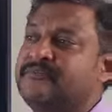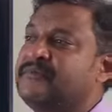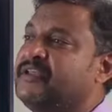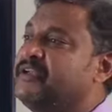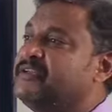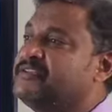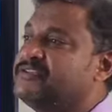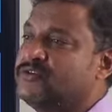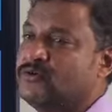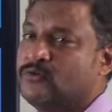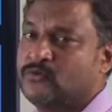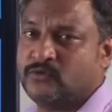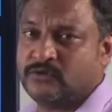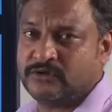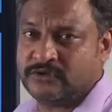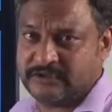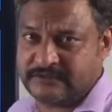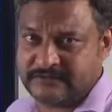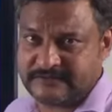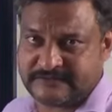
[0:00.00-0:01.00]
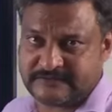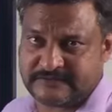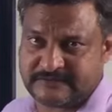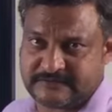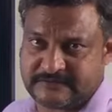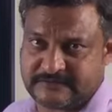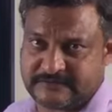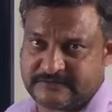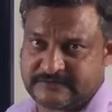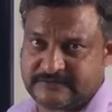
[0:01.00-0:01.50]
It's
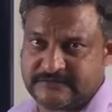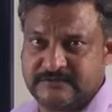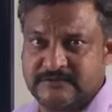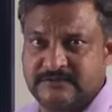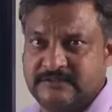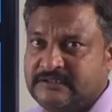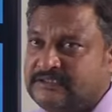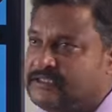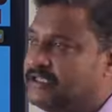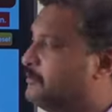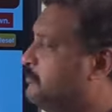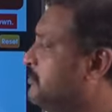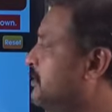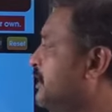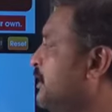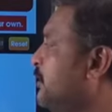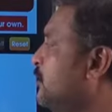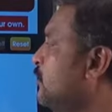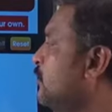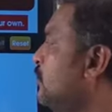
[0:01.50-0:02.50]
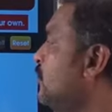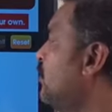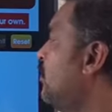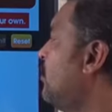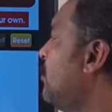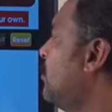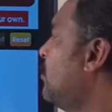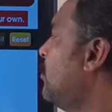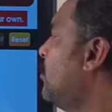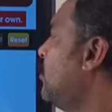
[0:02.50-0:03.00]
worse.
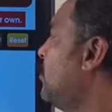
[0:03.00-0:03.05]
W-O-R-S-E.